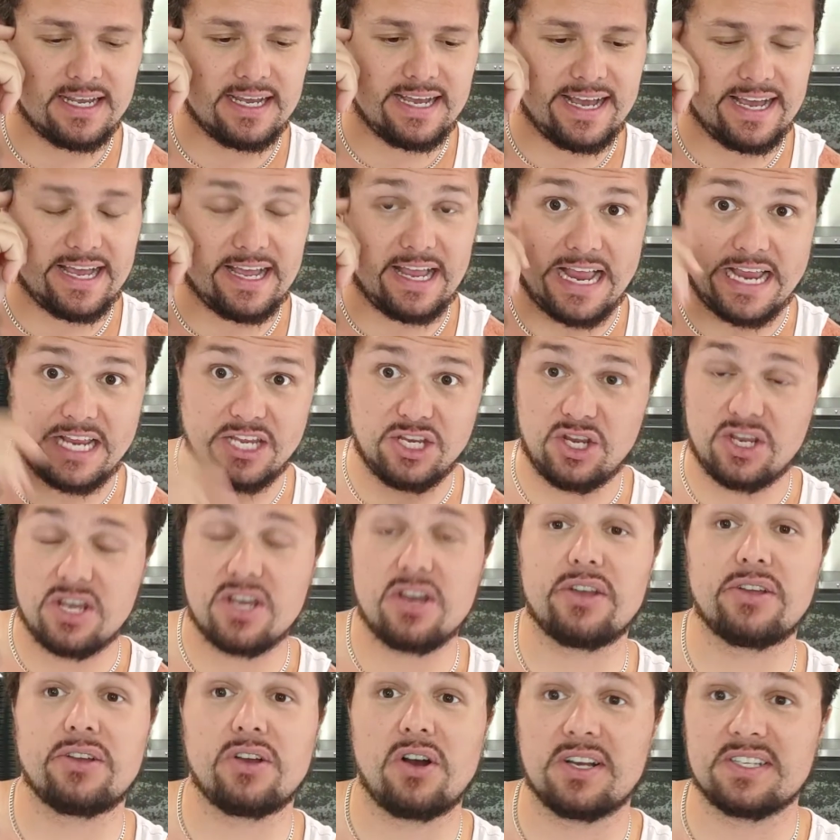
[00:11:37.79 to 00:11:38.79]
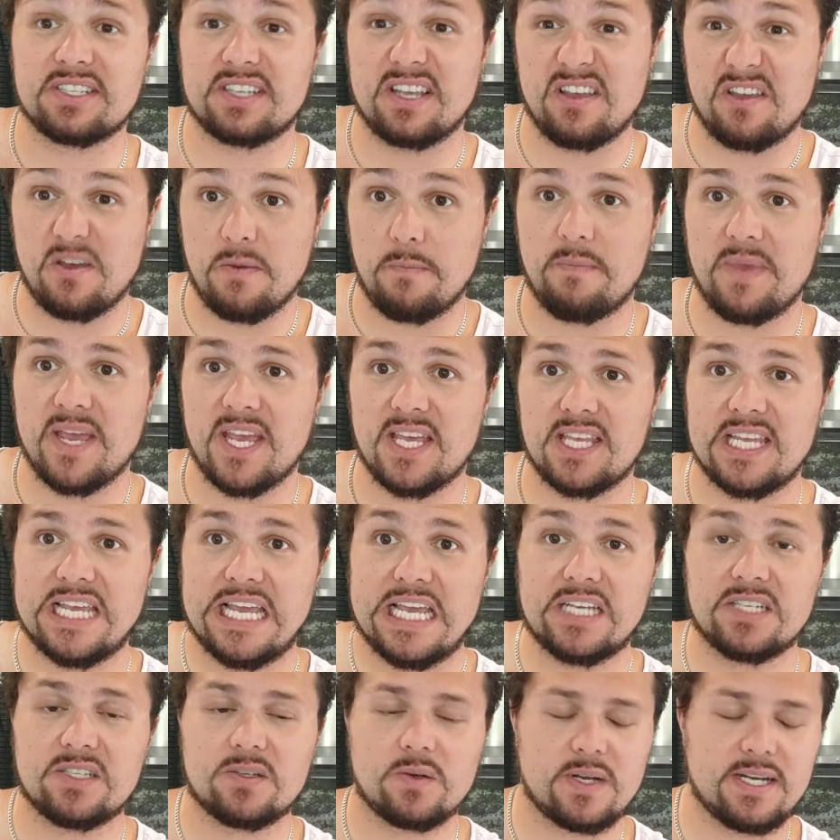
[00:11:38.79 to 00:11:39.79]
And you guys can compare
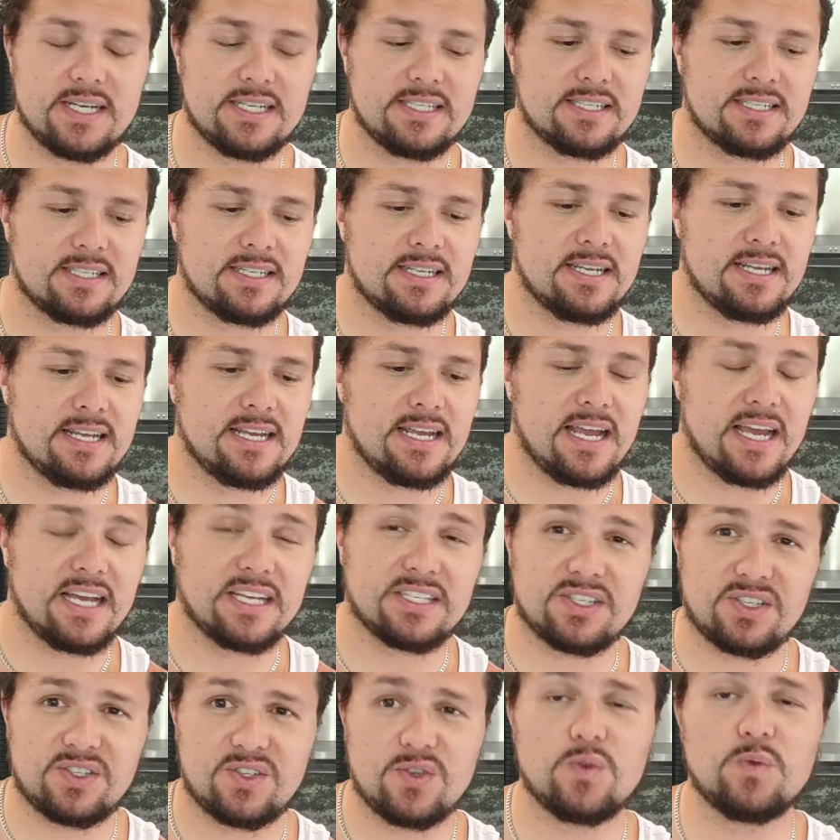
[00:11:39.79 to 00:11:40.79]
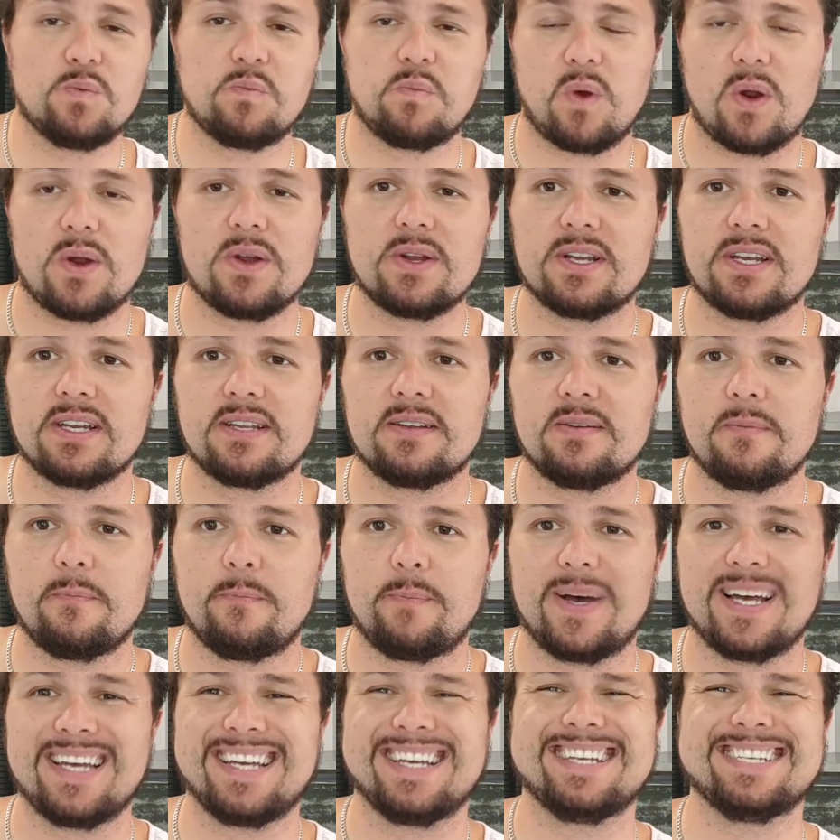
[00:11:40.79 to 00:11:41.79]
the x-rays. It's still broken,
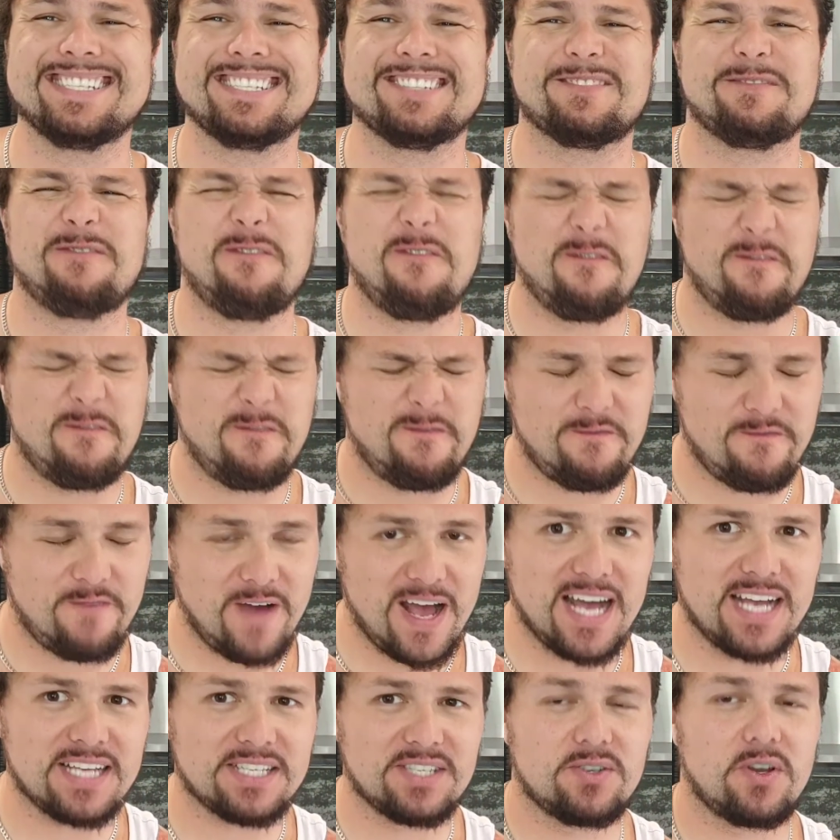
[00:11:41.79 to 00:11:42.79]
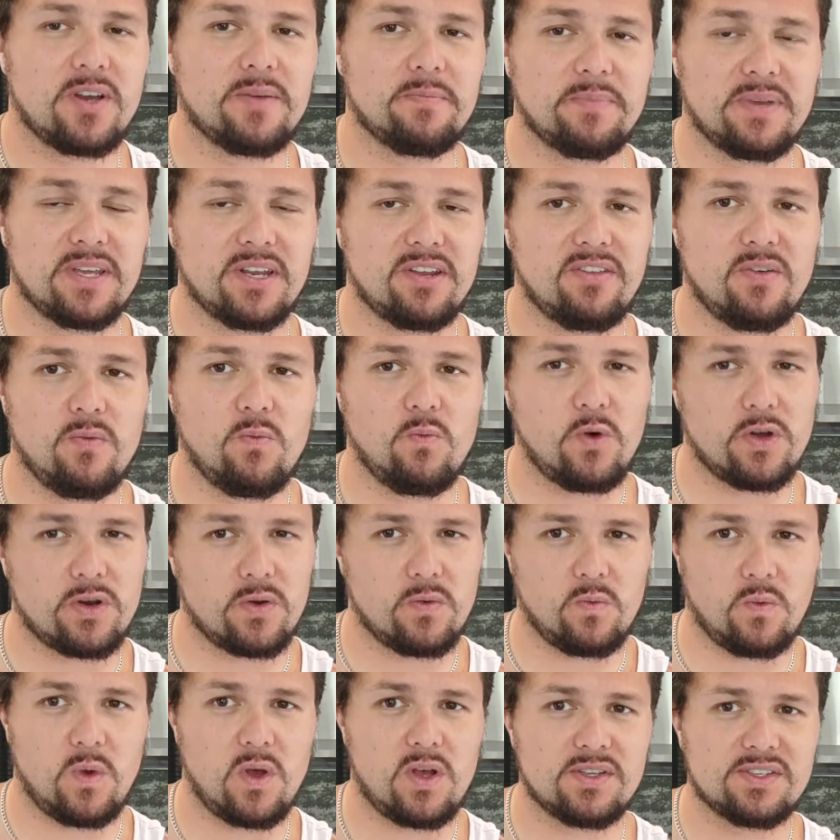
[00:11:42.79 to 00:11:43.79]
but is far sight better than what
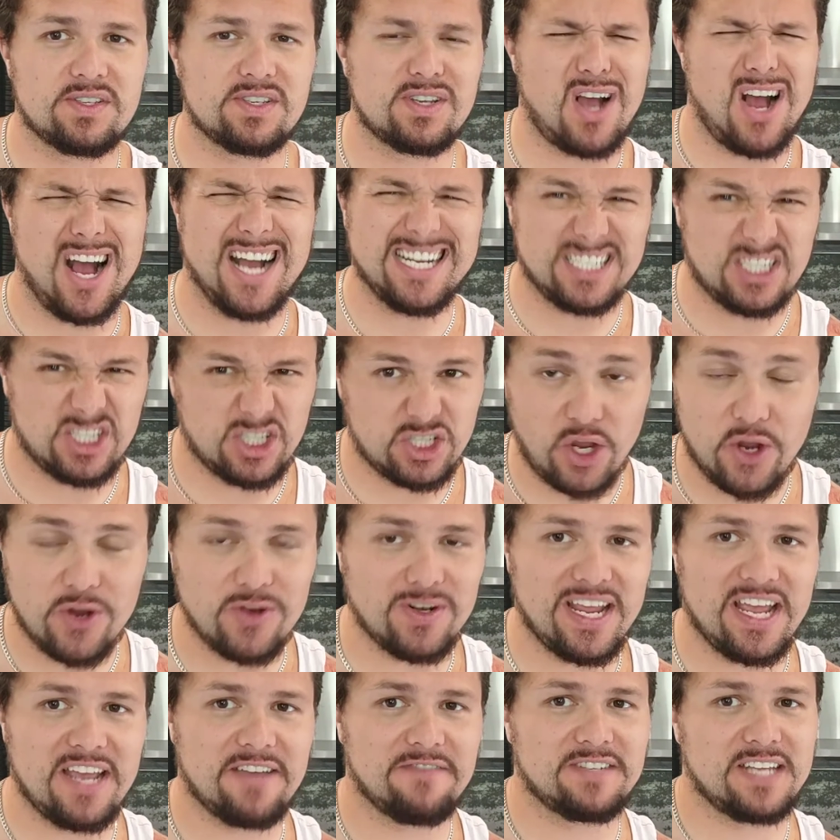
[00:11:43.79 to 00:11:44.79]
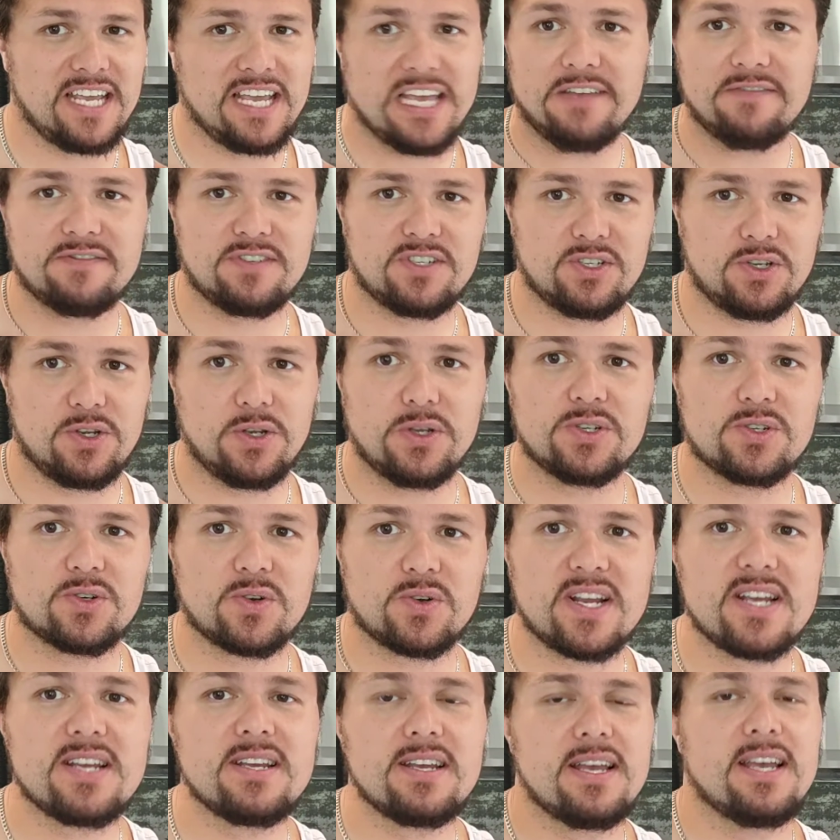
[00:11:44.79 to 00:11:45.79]
it was. I don't have to have
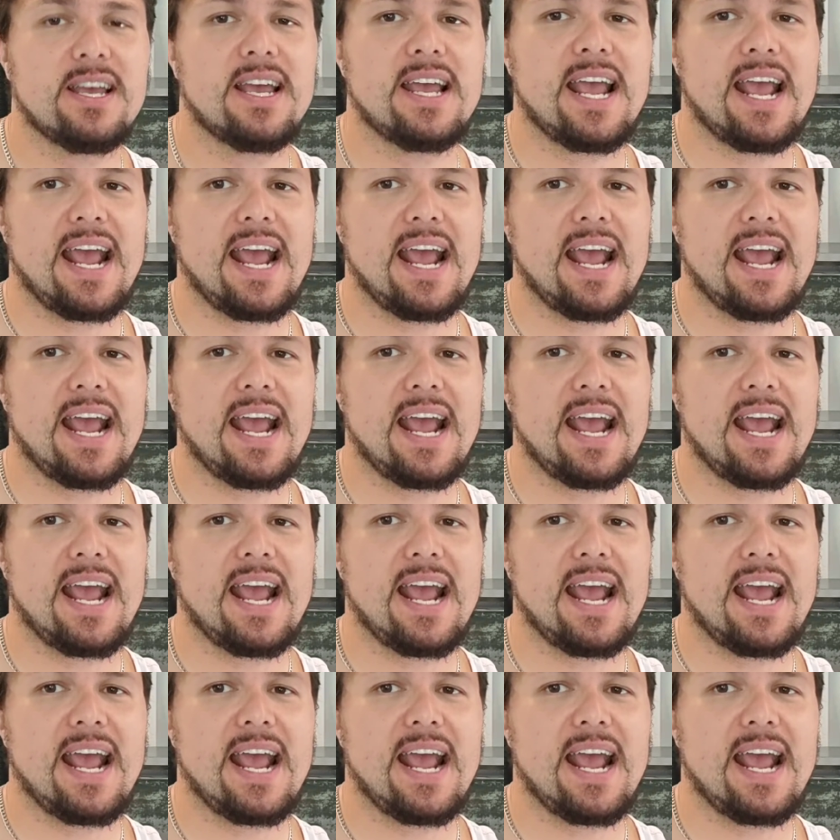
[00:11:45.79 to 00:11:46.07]
surgery.